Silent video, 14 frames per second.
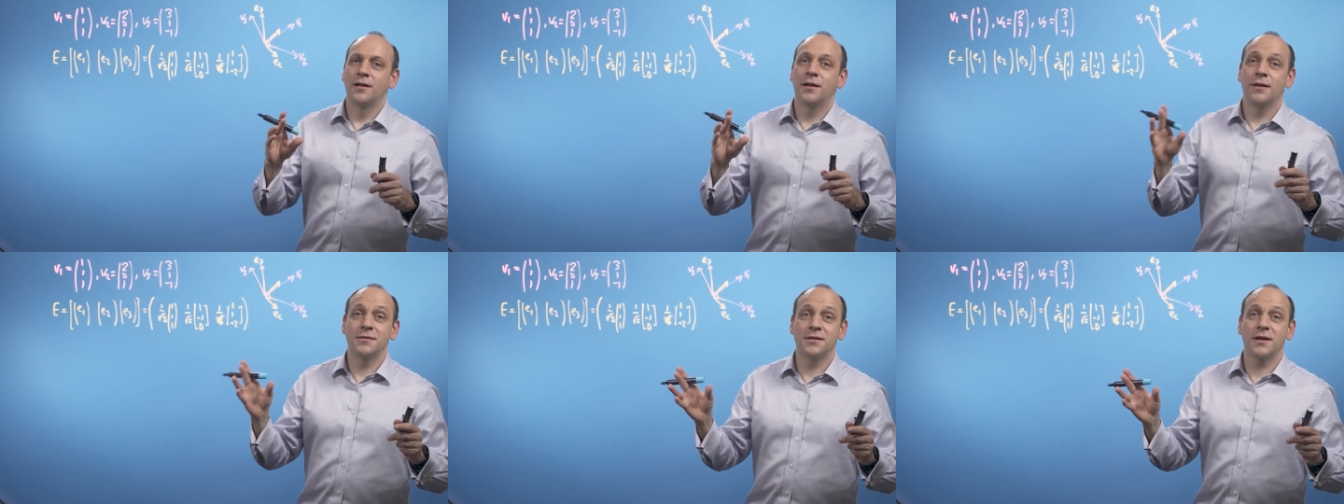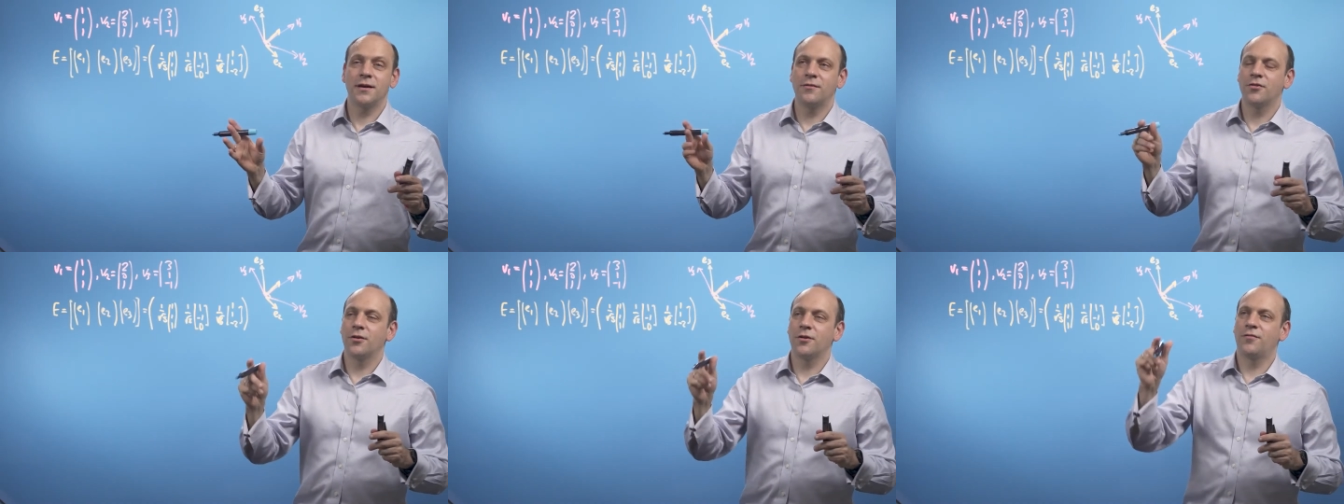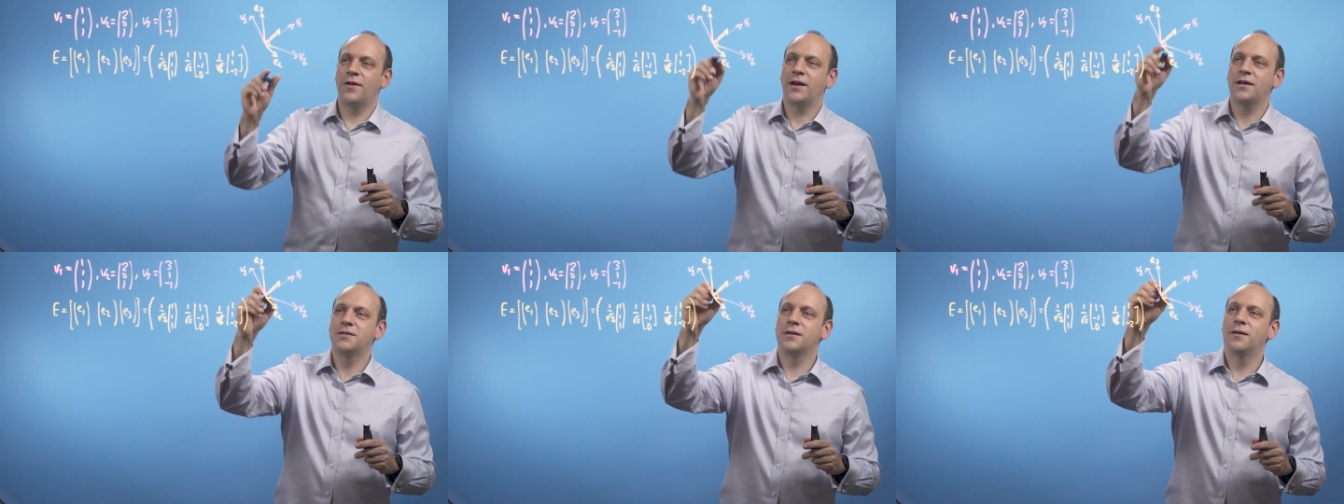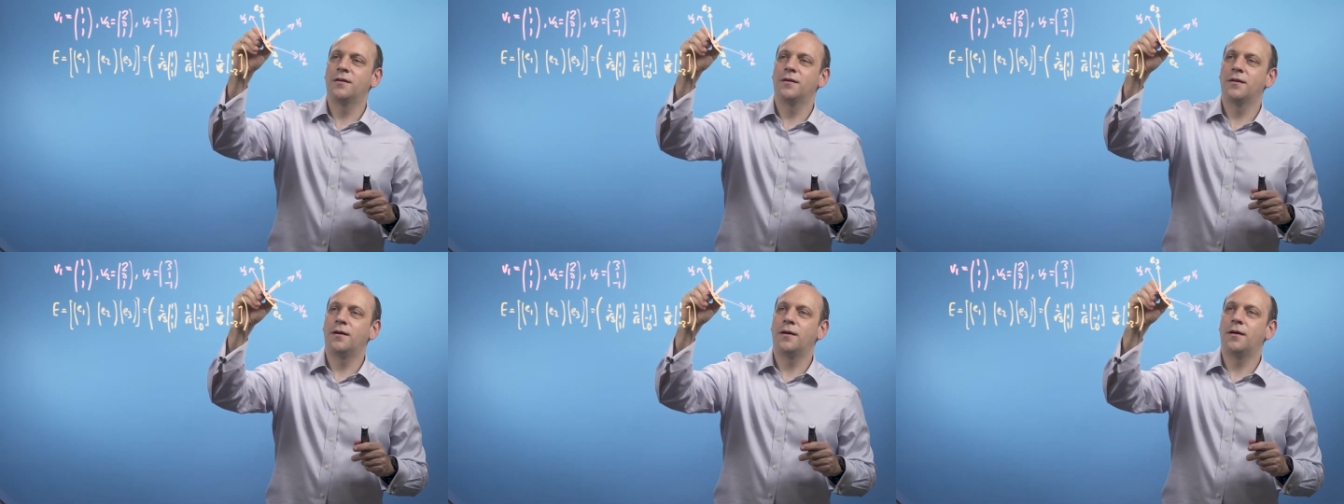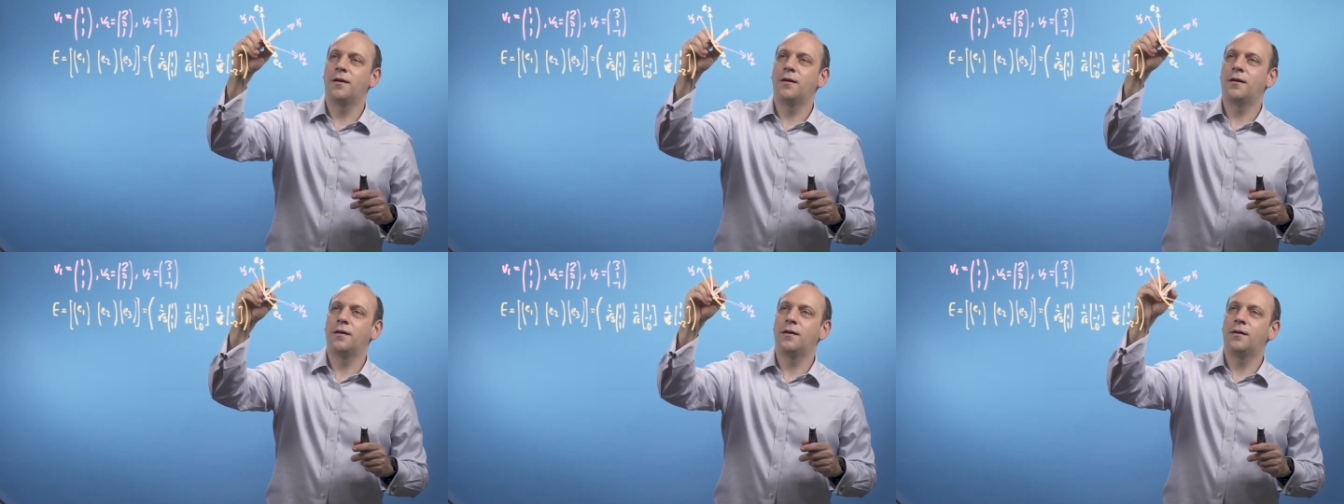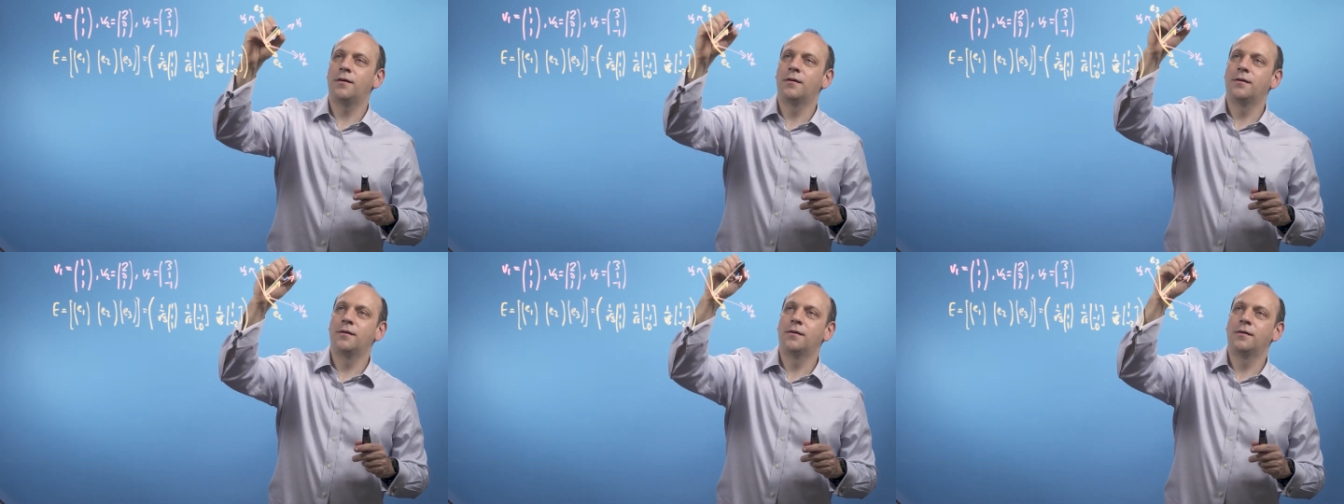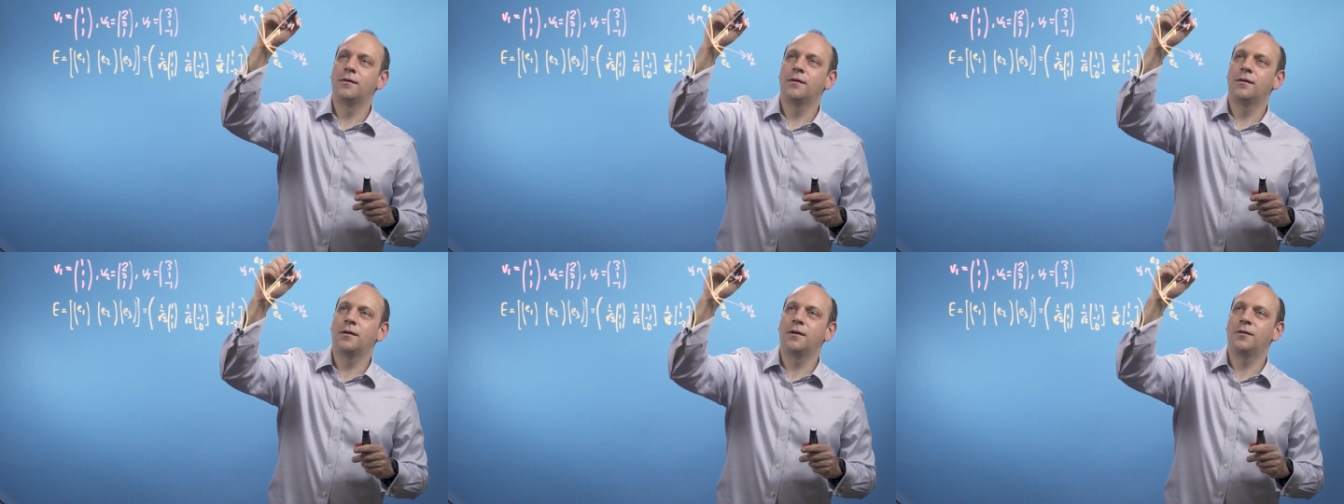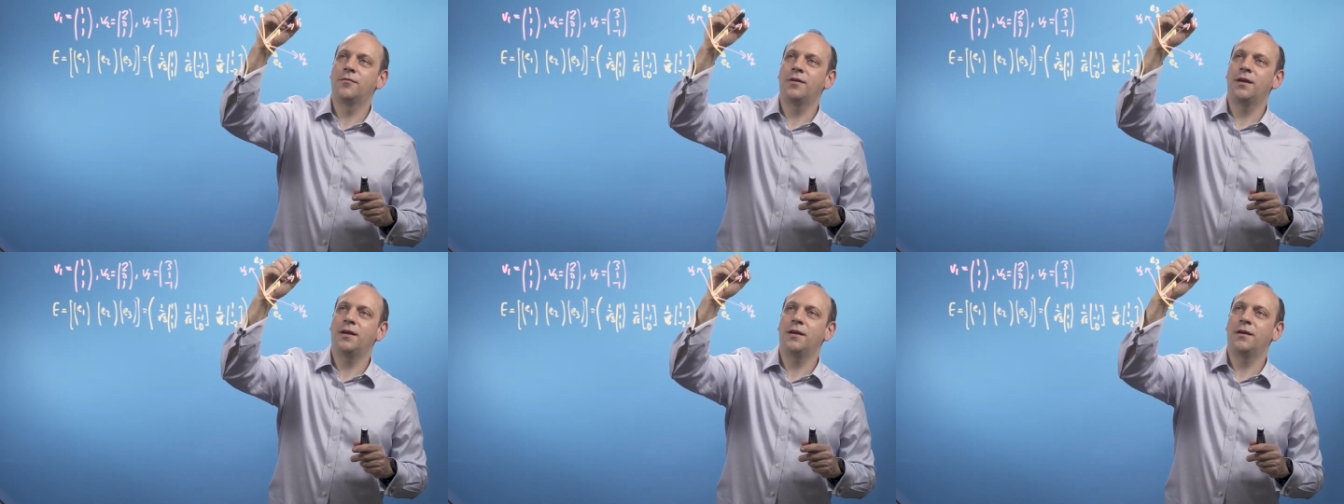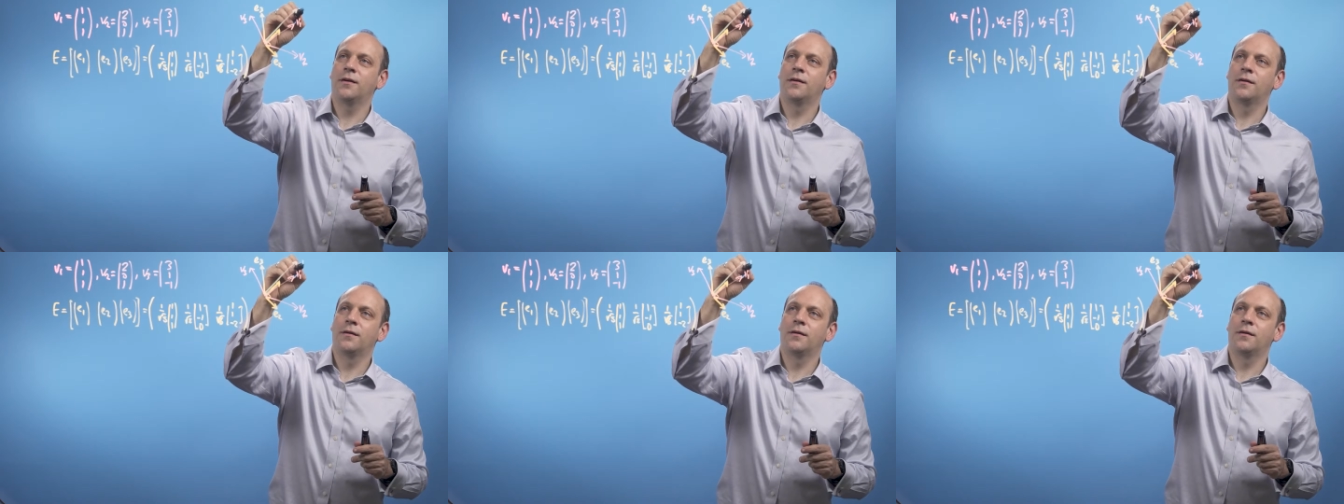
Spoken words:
Now say I've got a vector R over here,